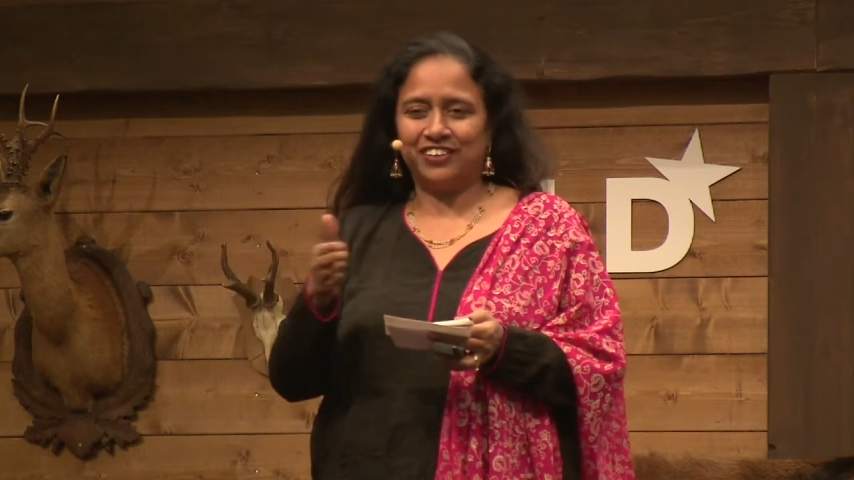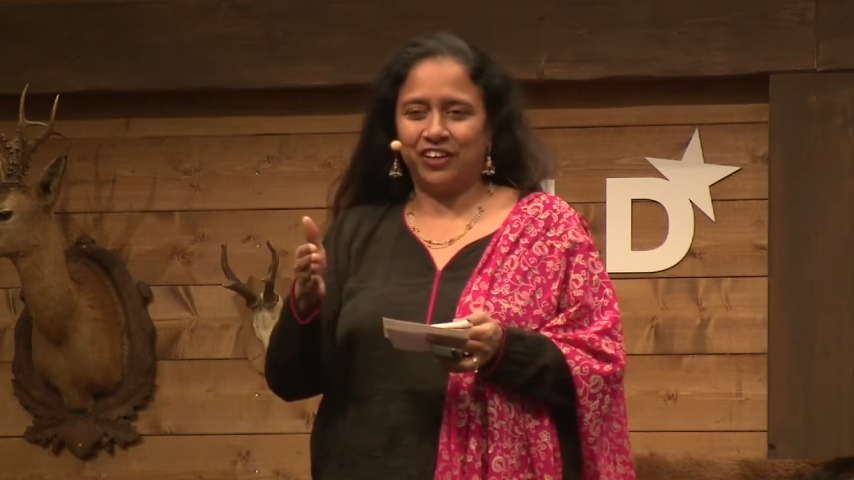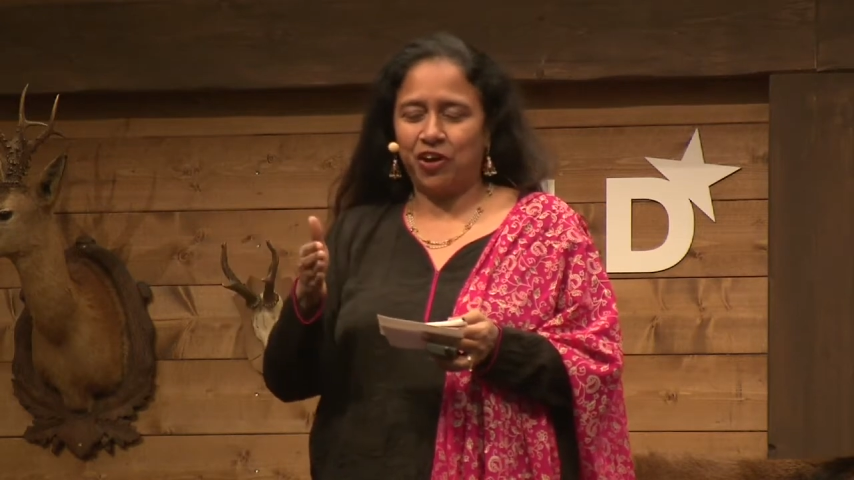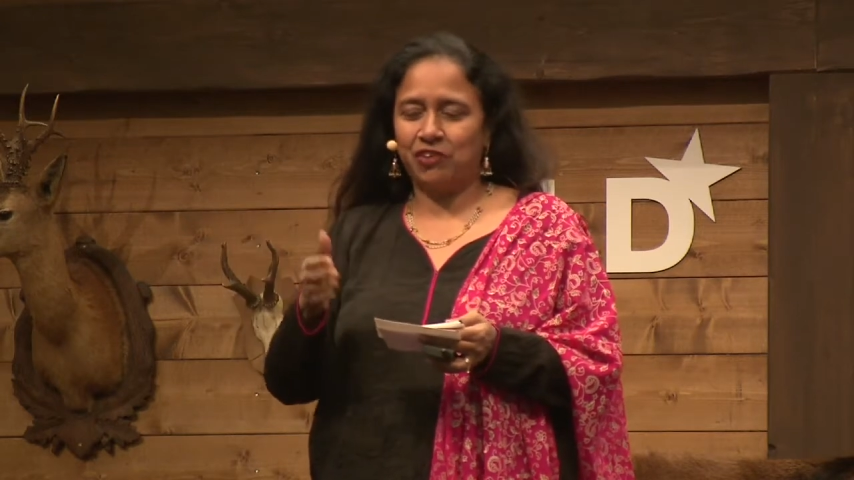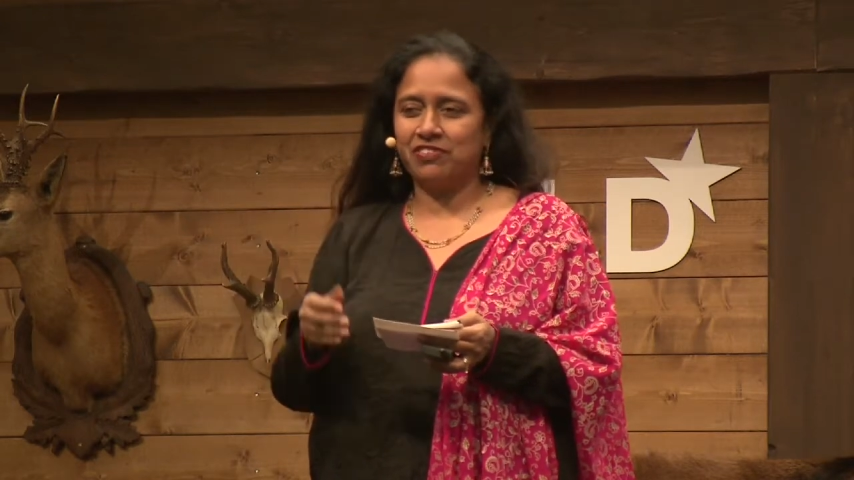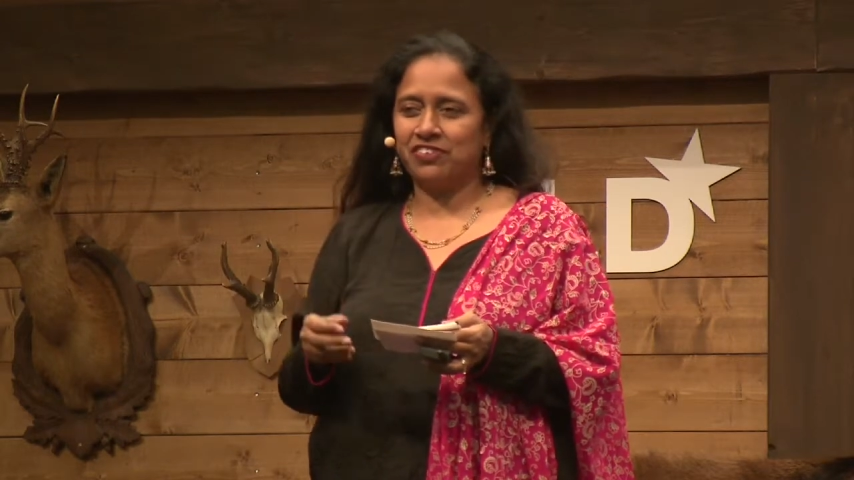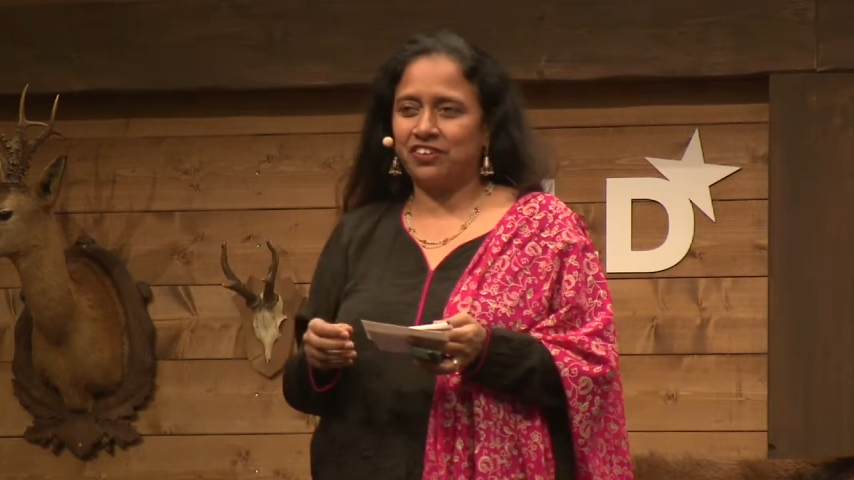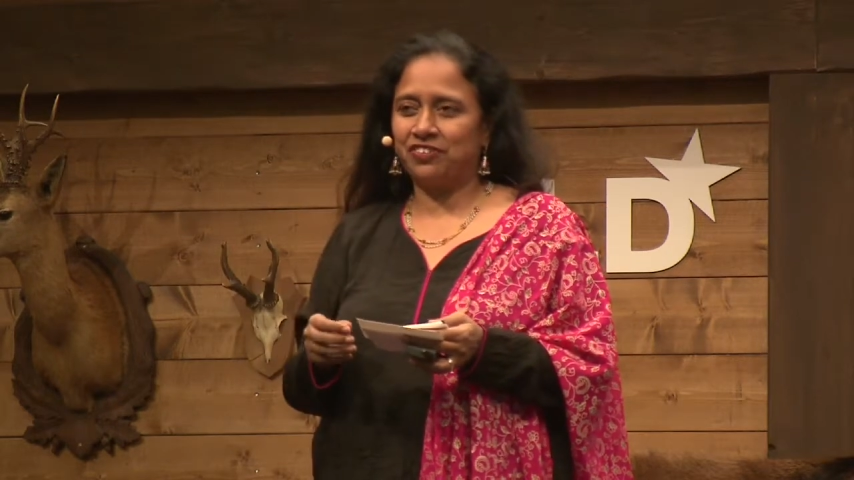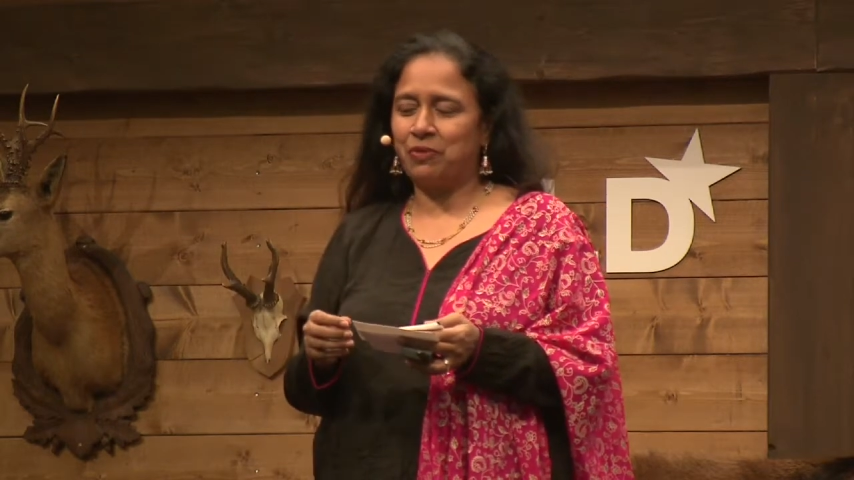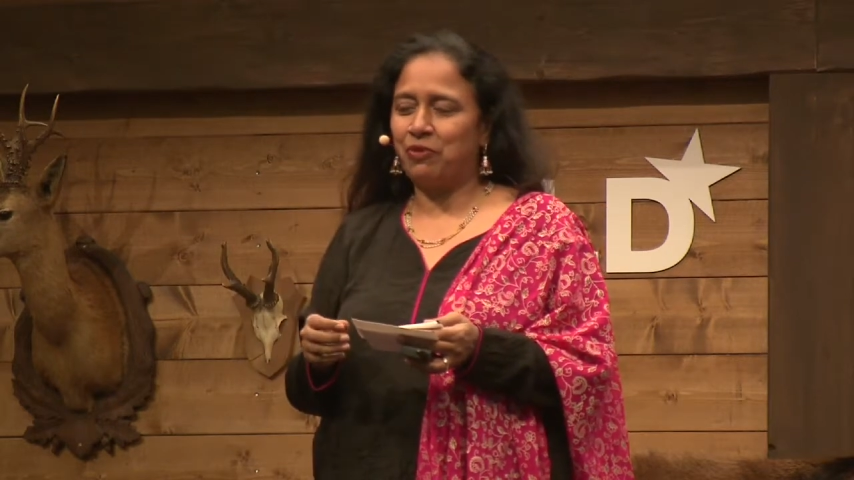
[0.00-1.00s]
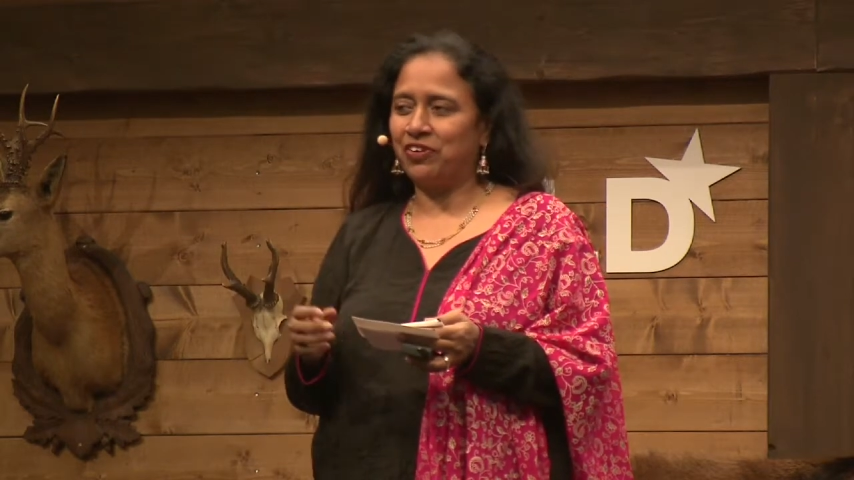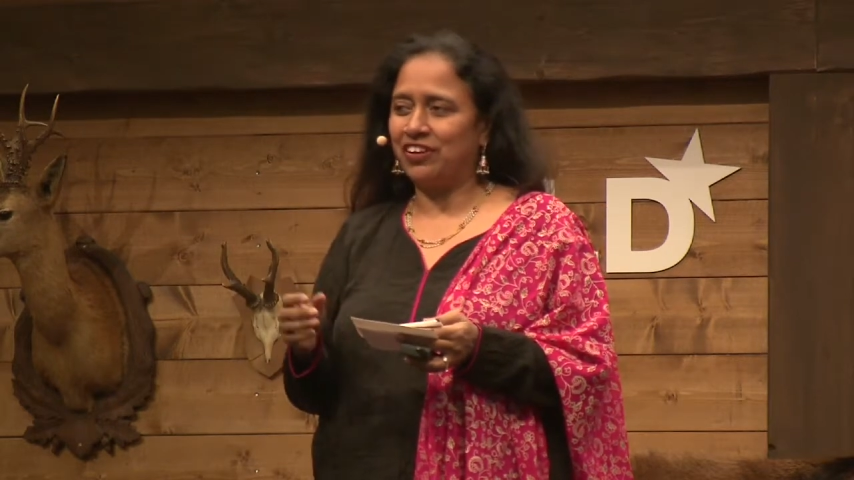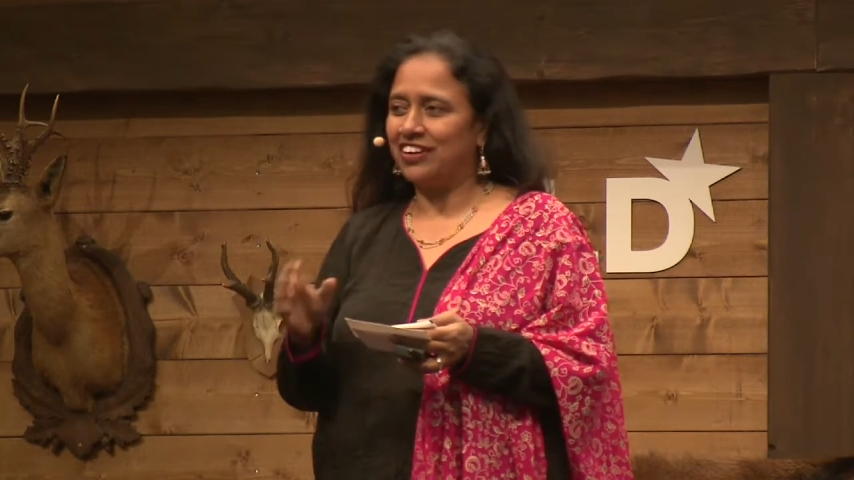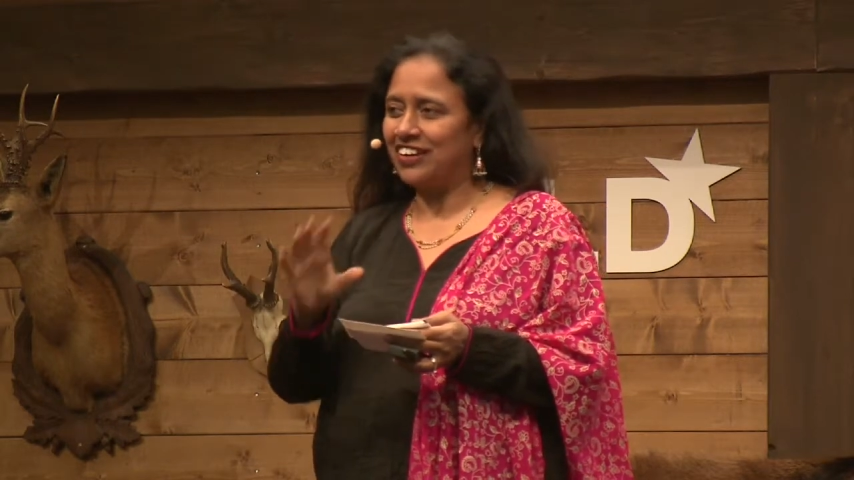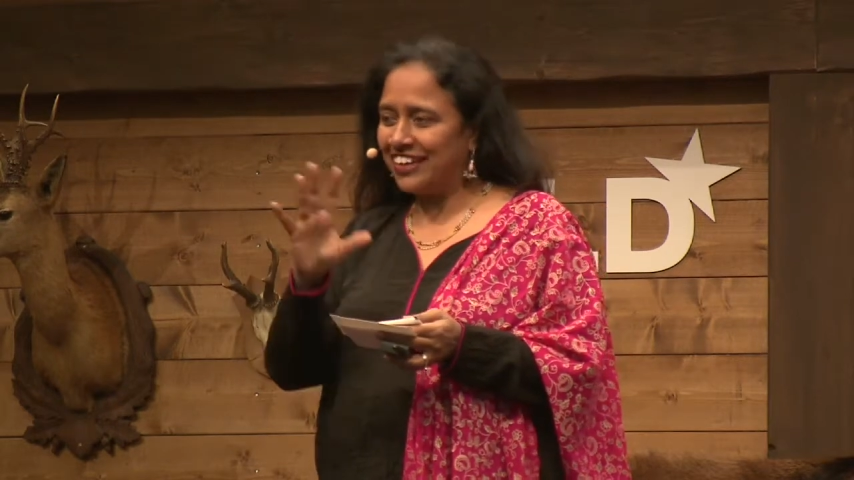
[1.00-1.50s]
the conversation about
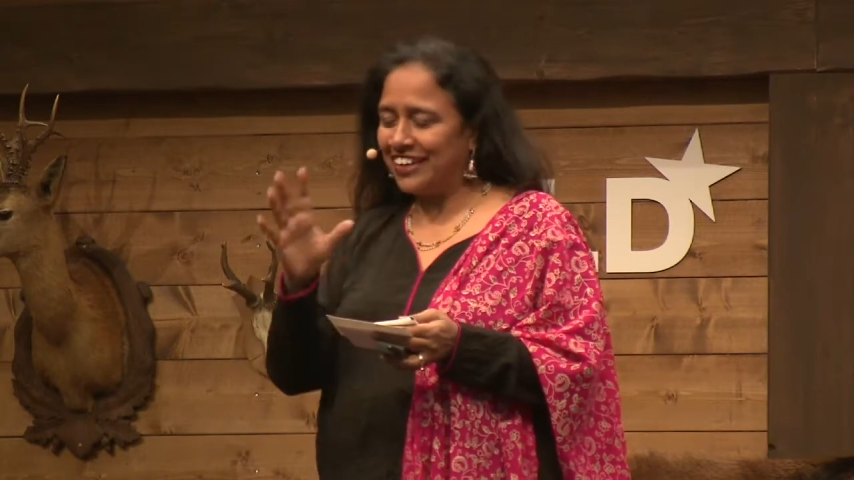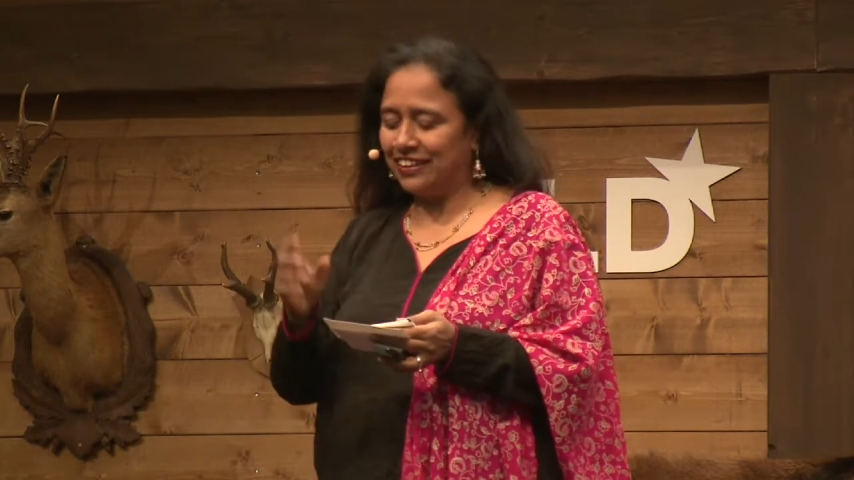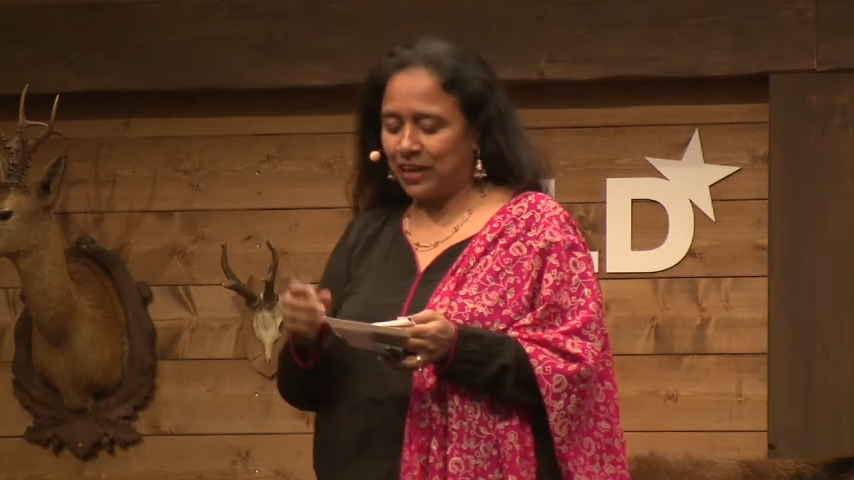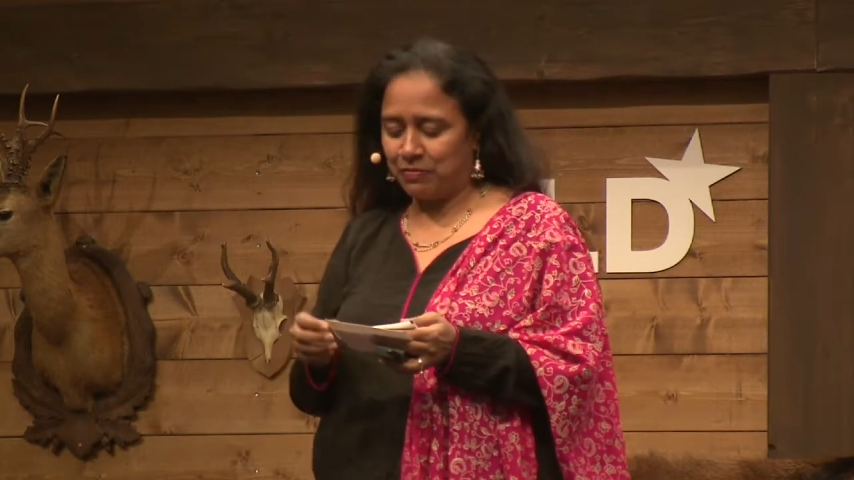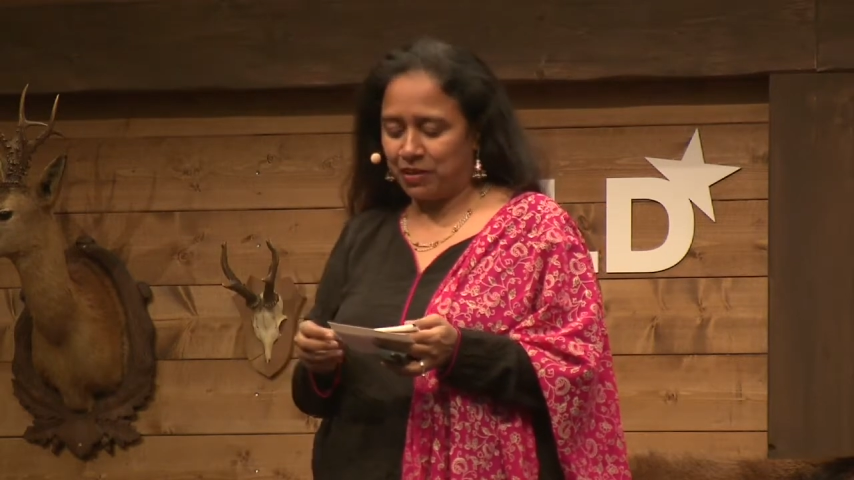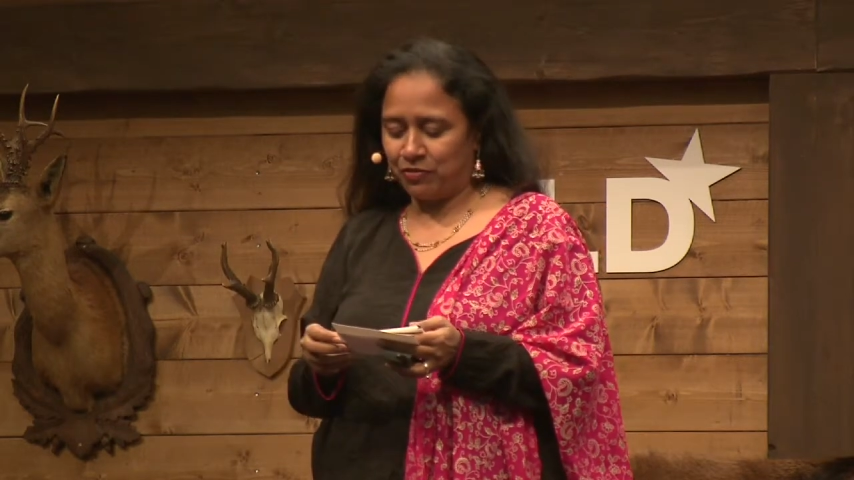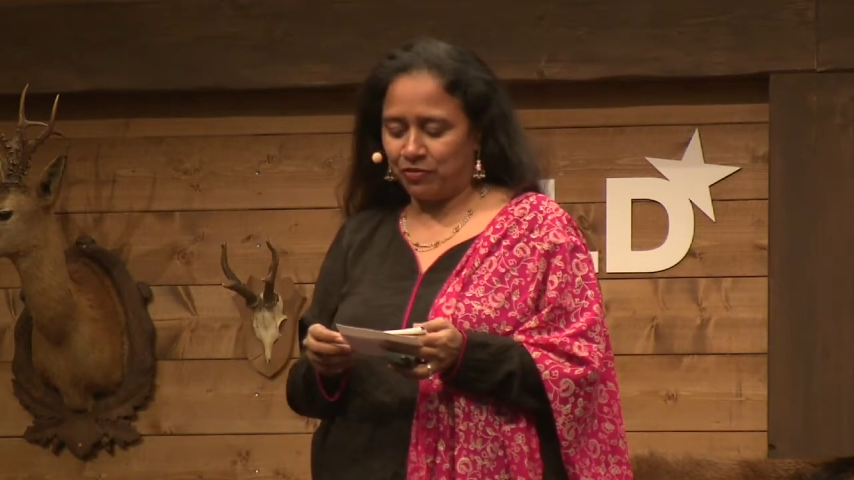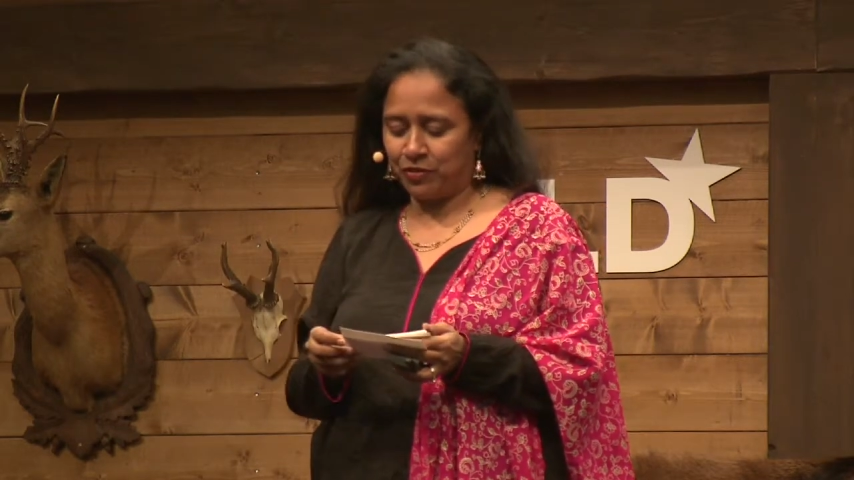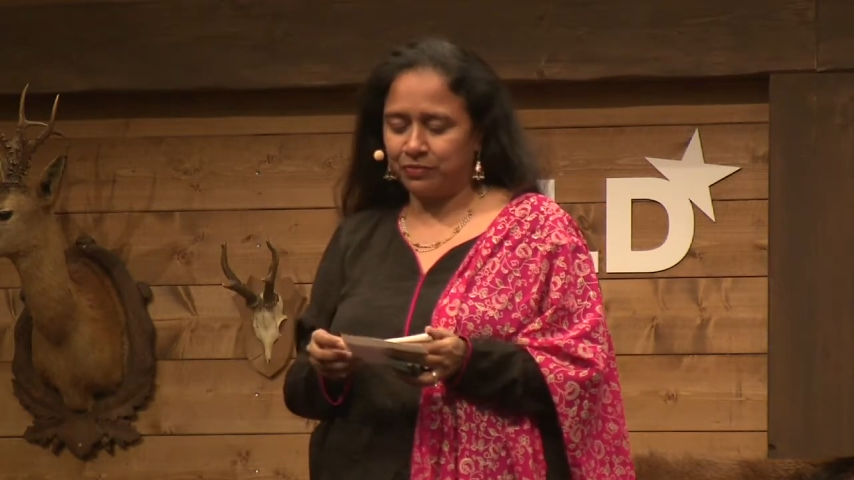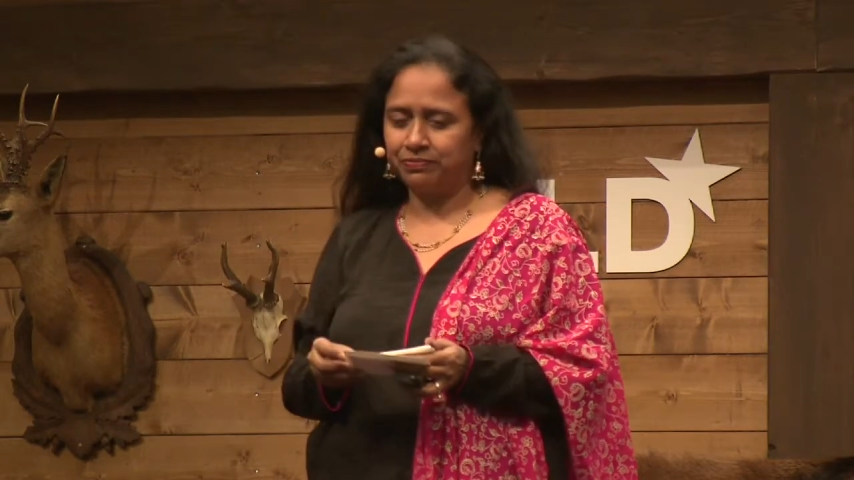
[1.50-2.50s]
India in that metaphor.